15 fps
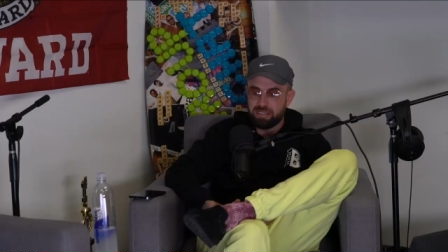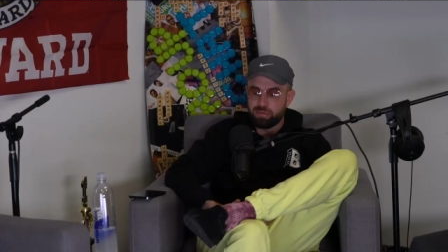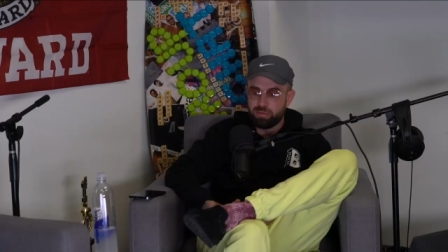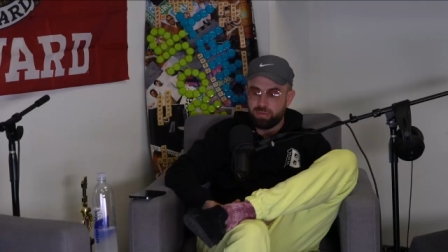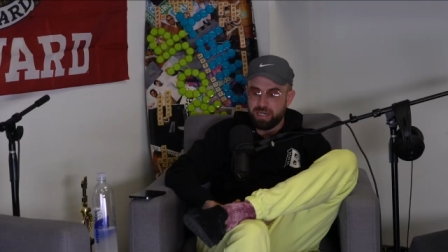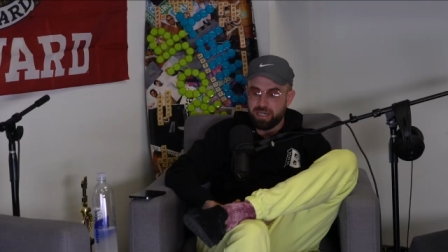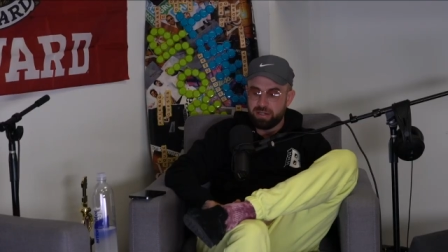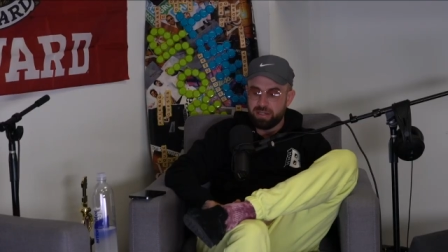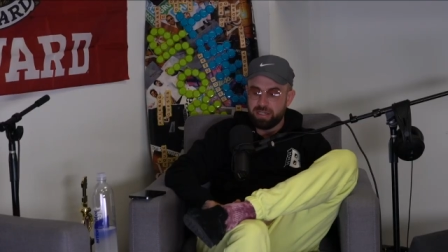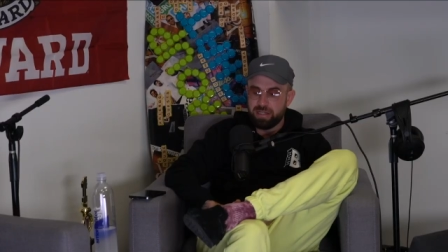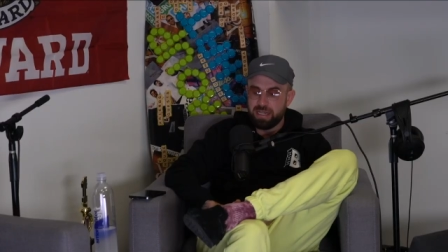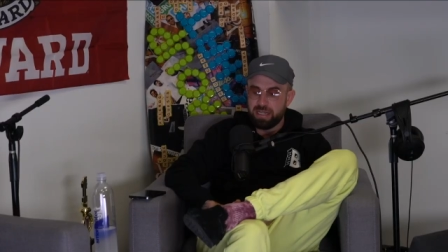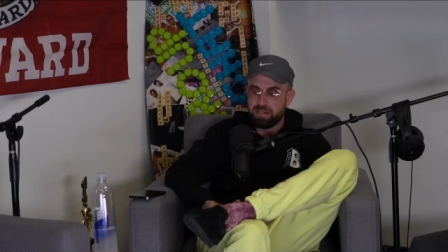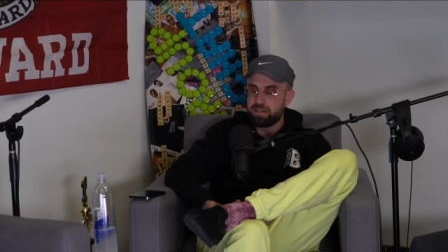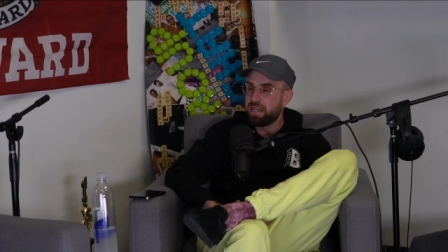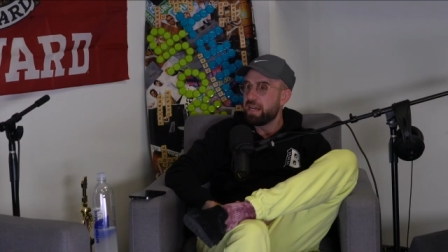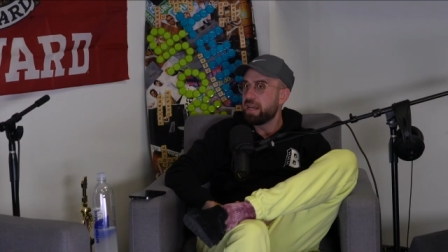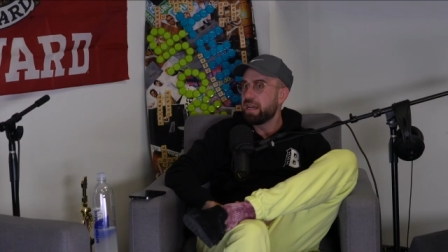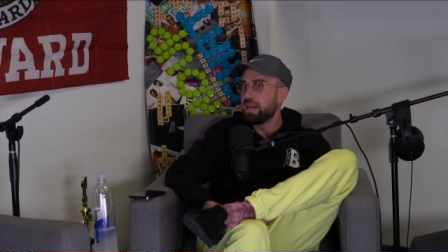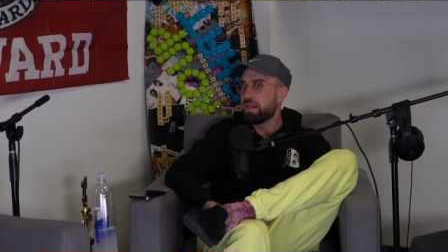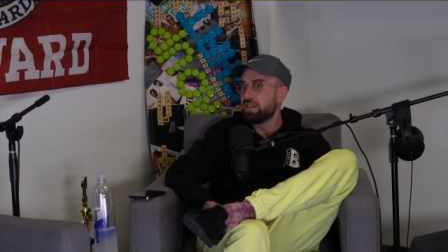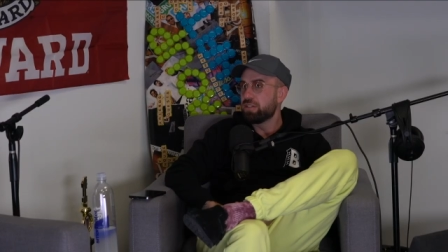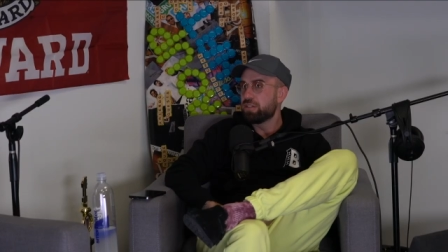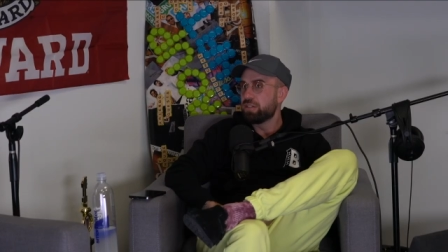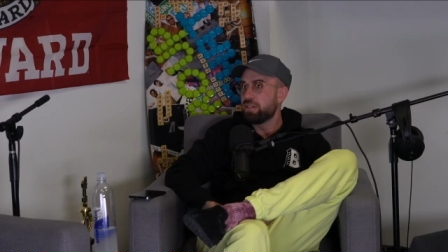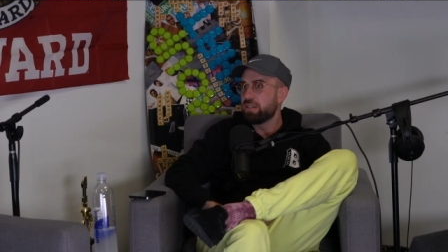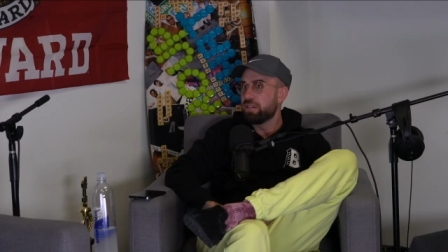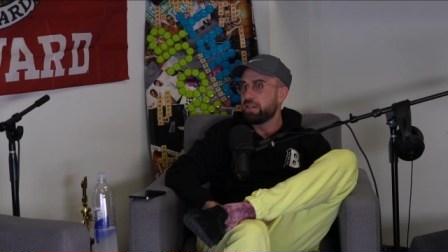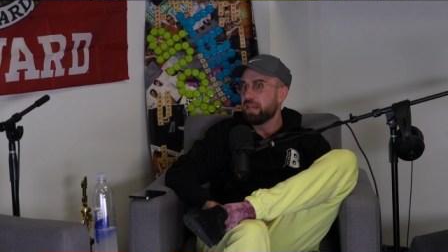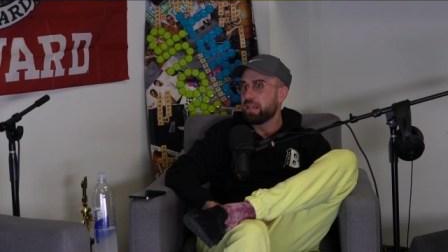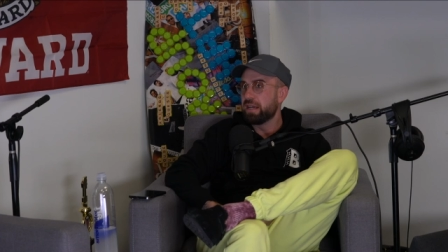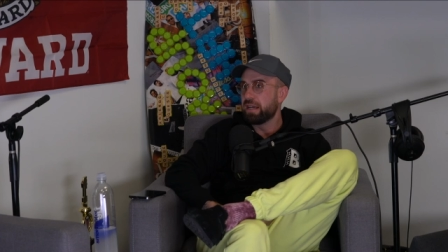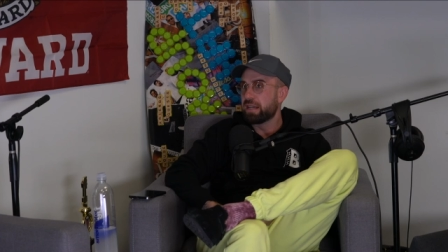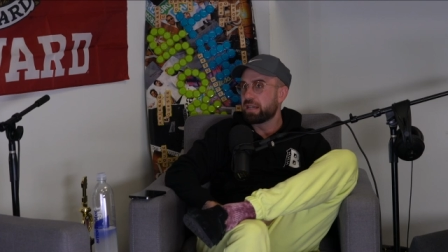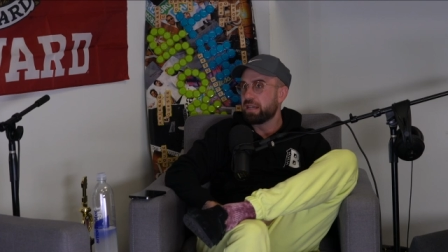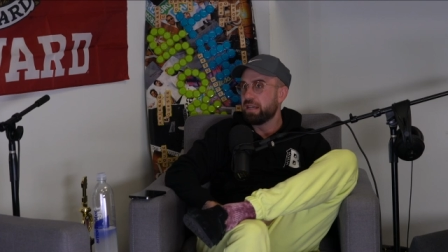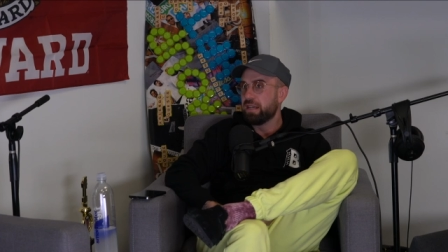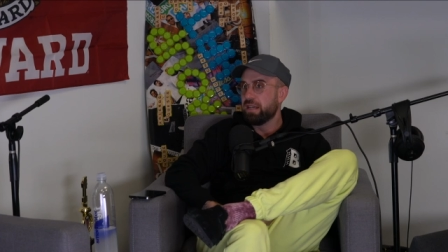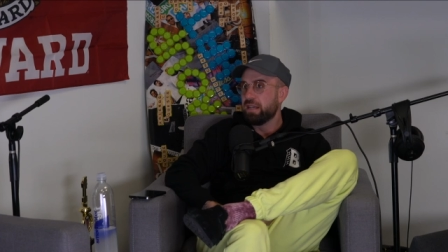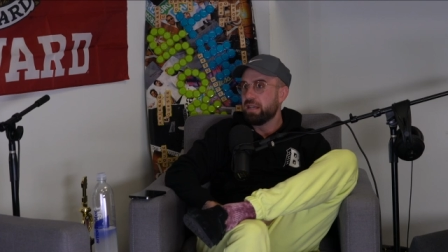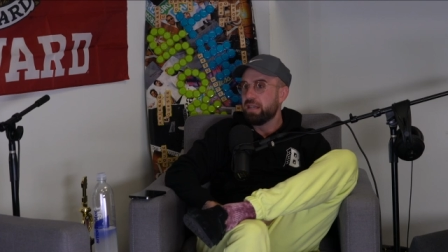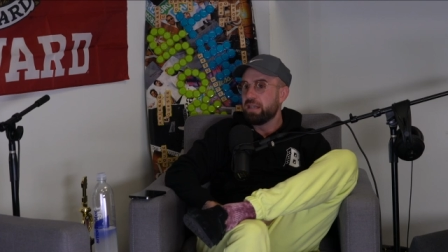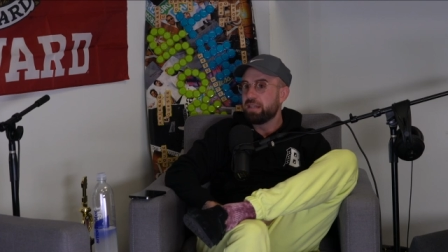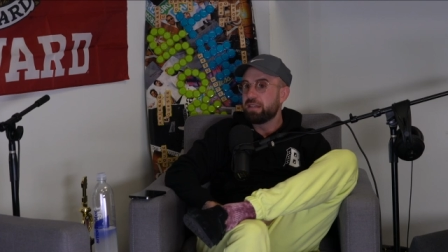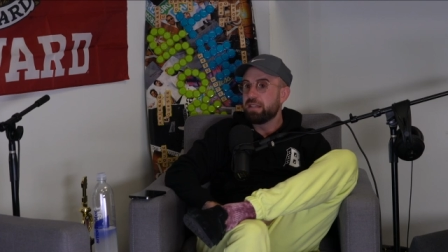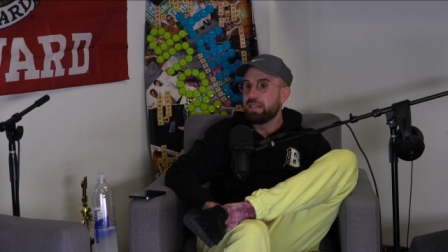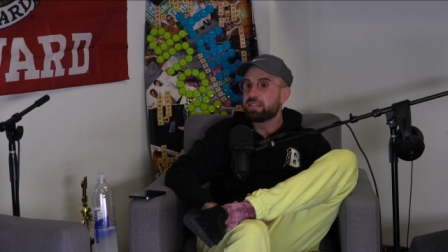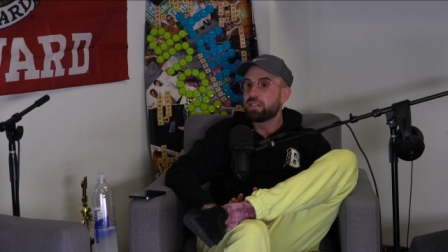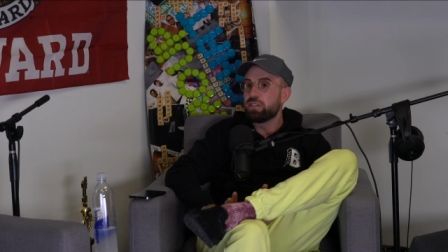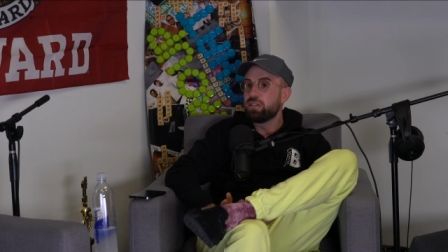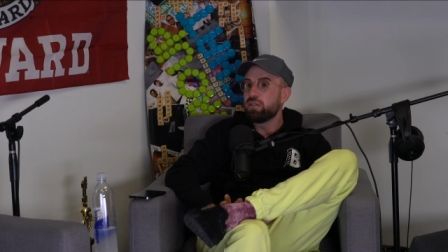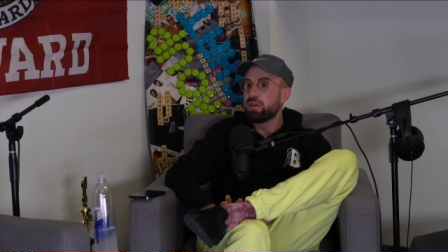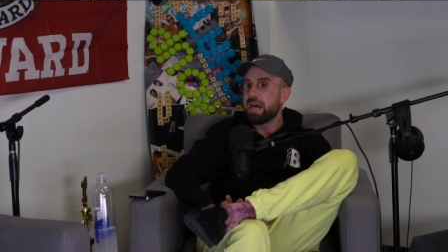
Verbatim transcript: weird in the internet age that yeah. like it's a new.